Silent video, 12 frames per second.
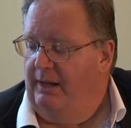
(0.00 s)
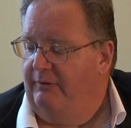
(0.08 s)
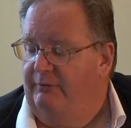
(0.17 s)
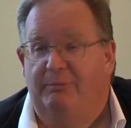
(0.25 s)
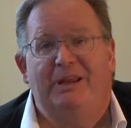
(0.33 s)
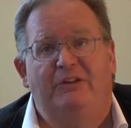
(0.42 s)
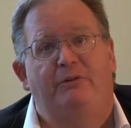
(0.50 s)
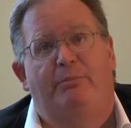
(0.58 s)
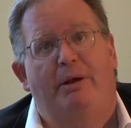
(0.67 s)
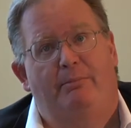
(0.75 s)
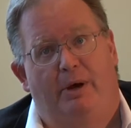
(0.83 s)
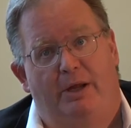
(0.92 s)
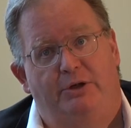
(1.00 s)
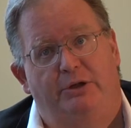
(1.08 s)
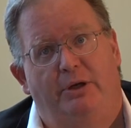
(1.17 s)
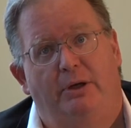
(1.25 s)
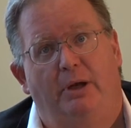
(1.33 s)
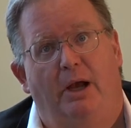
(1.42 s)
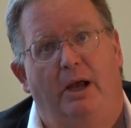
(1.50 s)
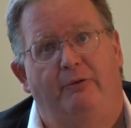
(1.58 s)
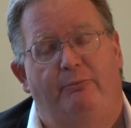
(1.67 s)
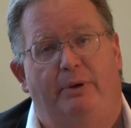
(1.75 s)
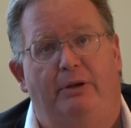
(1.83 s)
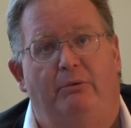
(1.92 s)
For me, it's a bit much.
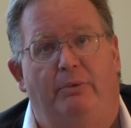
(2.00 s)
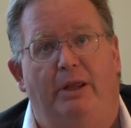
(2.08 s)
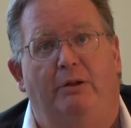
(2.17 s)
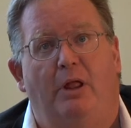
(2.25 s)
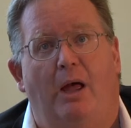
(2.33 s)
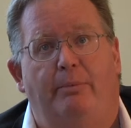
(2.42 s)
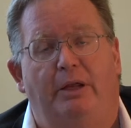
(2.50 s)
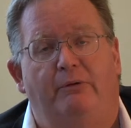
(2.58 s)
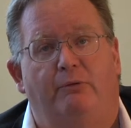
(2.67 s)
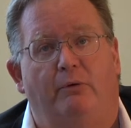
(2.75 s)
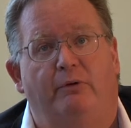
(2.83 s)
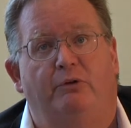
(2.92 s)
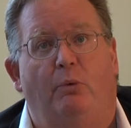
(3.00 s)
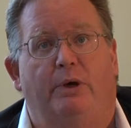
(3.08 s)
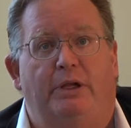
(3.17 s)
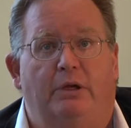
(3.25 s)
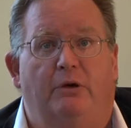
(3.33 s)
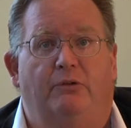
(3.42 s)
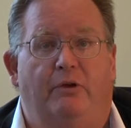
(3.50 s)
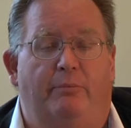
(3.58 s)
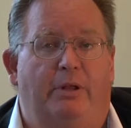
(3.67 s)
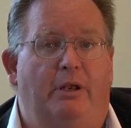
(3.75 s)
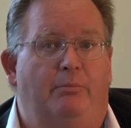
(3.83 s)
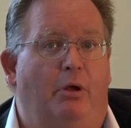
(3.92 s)
I've been in lobbying for over 20 years.
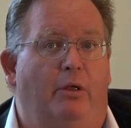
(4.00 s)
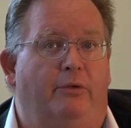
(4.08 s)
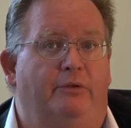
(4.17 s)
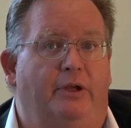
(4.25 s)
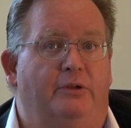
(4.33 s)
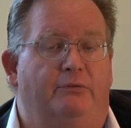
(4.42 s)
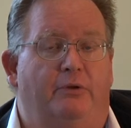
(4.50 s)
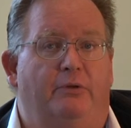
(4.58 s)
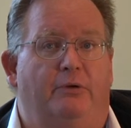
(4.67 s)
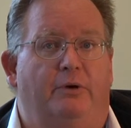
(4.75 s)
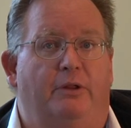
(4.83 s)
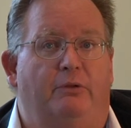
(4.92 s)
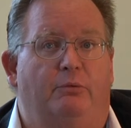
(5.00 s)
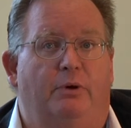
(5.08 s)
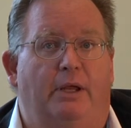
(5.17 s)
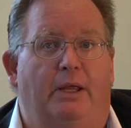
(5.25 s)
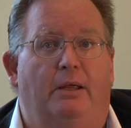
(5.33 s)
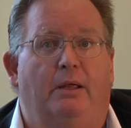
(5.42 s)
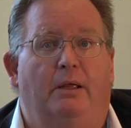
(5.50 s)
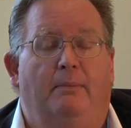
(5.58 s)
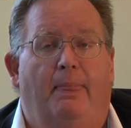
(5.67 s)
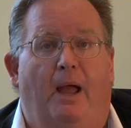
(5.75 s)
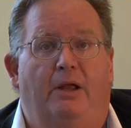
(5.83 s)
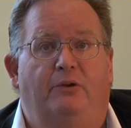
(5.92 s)
I've been in politics for 33.
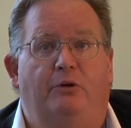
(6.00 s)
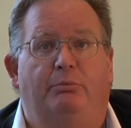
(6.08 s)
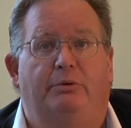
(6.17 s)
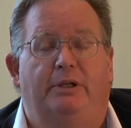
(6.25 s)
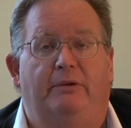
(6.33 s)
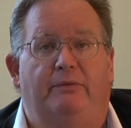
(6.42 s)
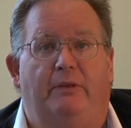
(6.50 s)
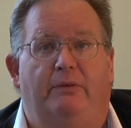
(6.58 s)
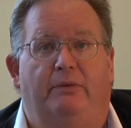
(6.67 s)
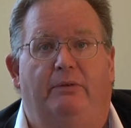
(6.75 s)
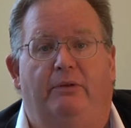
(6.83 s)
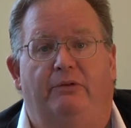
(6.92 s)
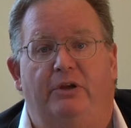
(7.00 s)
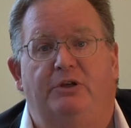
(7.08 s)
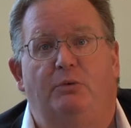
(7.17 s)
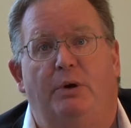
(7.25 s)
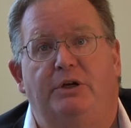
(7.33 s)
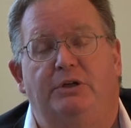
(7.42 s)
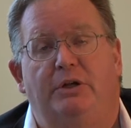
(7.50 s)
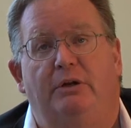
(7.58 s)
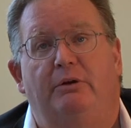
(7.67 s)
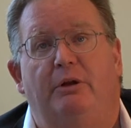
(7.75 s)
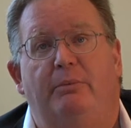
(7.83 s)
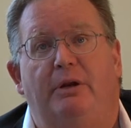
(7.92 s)
I do believe that the situation
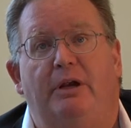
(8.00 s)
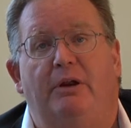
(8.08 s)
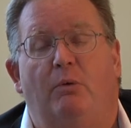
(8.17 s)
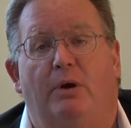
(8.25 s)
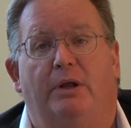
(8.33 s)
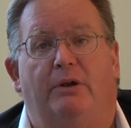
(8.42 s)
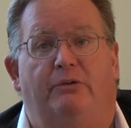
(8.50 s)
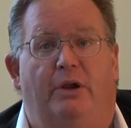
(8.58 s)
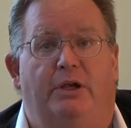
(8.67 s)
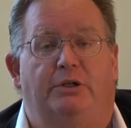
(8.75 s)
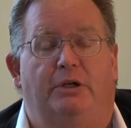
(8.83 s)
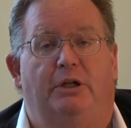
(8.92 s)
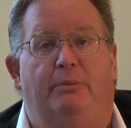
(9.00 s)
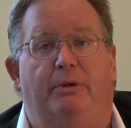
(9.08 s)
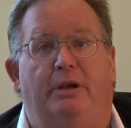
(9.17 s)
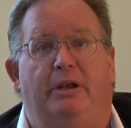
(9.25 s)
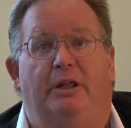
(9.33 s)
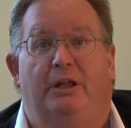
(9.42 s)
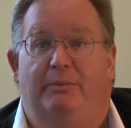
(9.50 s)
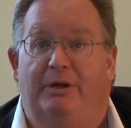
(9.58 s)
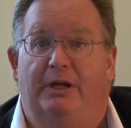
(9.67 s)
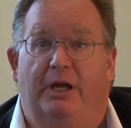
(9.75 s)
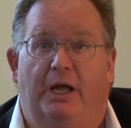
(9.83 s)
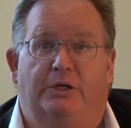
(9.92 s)
in community organization, community
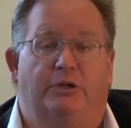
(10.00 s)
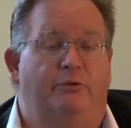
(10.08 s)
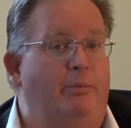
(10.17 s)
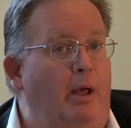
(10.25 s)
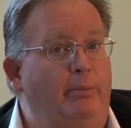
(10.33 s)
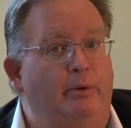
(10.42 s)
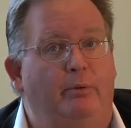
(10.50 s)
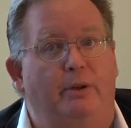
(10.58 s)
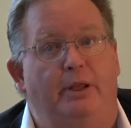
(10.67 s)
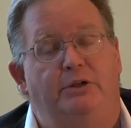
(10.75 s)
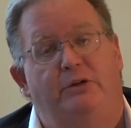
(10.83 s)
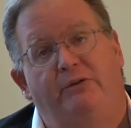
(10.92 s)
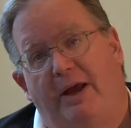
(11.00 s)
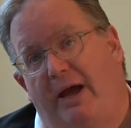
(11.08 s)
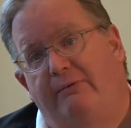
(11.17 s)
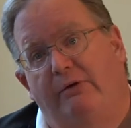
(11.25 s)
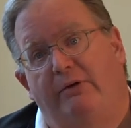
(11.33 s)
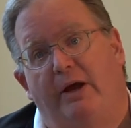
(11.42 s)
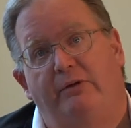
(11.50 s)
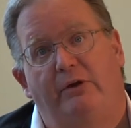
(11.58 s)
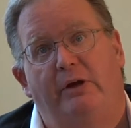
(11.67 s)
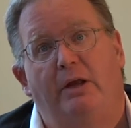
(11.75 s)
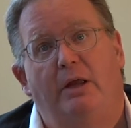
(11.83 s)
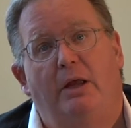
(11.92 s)
communications, public relations,
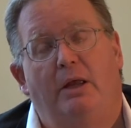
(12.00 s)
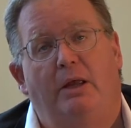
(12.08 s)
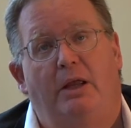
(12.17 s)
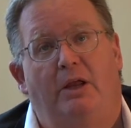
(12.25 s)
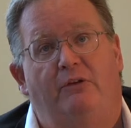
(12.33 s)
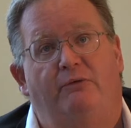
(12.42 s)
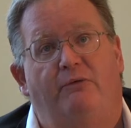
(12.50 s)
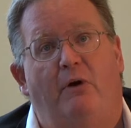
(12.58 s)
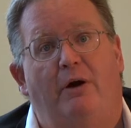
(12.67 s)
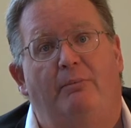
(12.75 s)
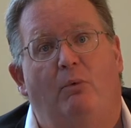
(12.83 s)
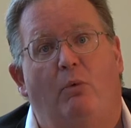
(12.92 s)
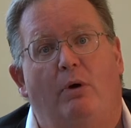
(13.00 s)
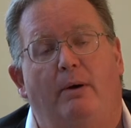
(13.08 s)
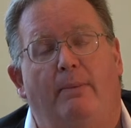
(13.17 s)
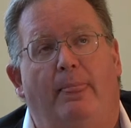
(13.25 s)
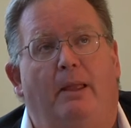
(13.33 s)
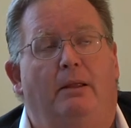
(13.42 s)
advertising is far more